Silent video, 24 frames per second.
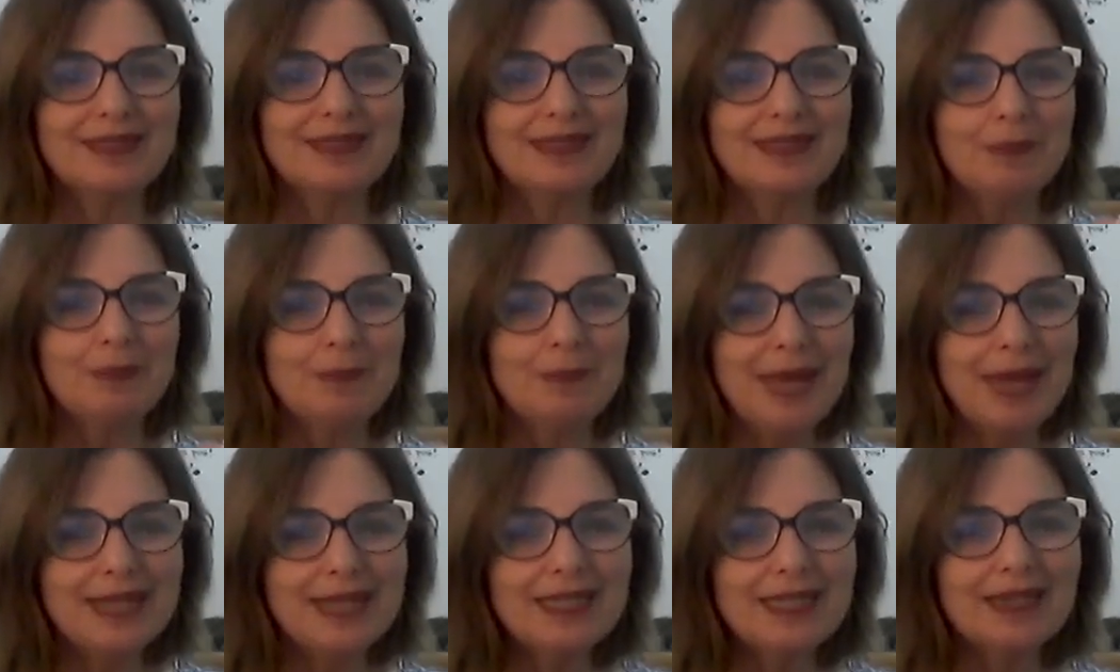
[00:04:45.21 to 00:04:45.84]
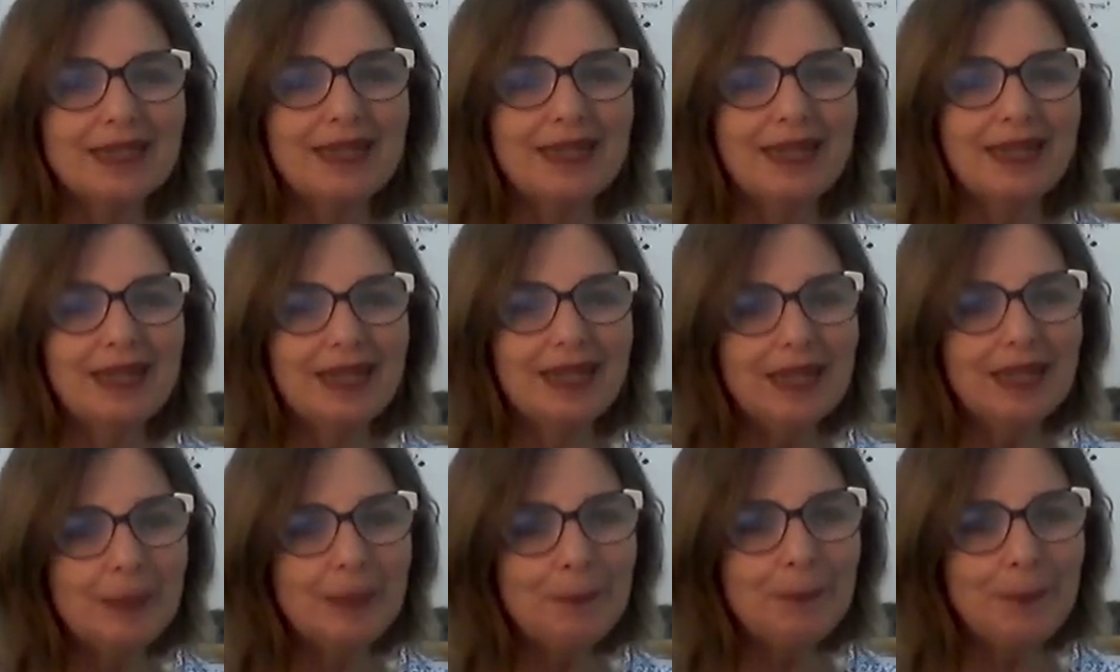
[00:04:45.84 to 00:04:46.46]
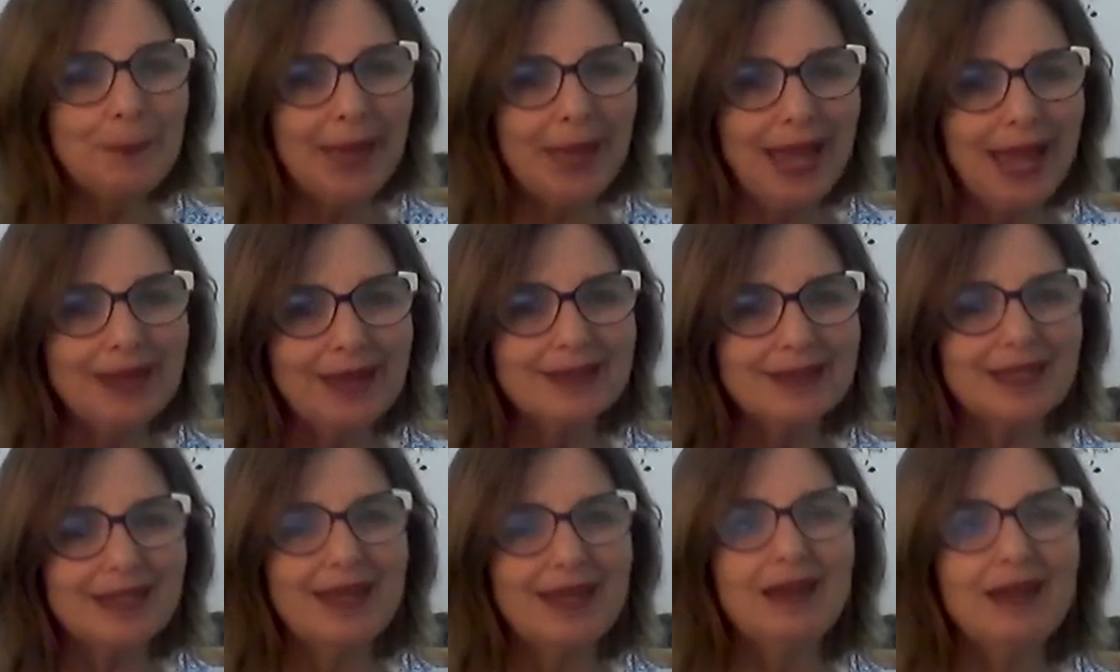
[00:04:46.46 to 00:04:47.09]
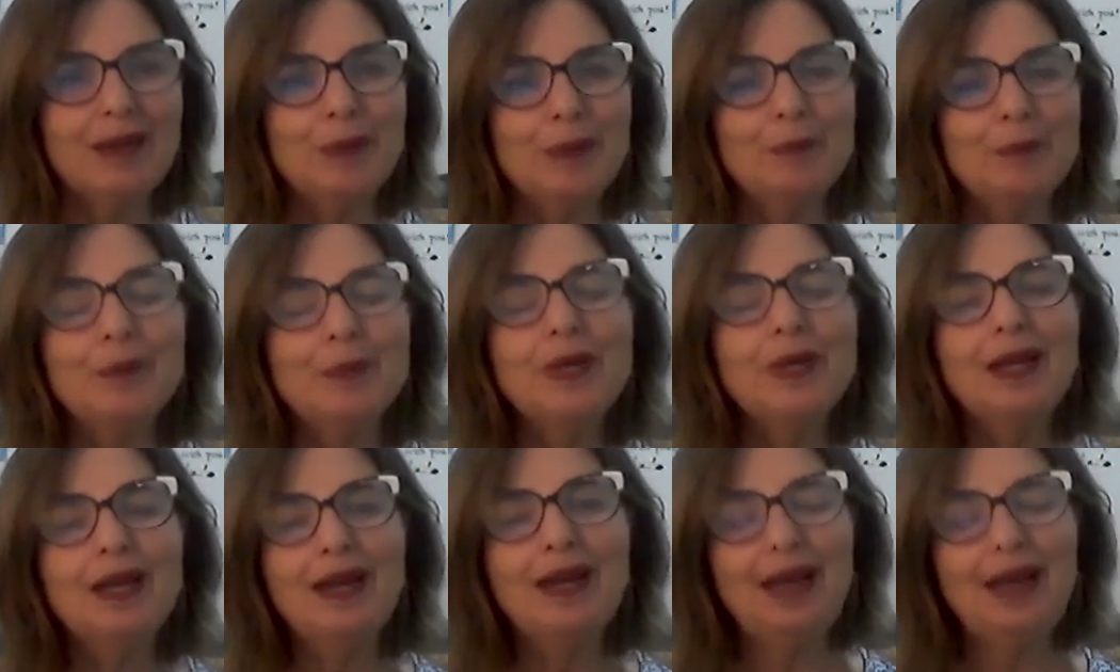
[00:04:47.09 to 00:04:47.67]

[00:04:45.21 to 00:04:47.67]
somatic impact and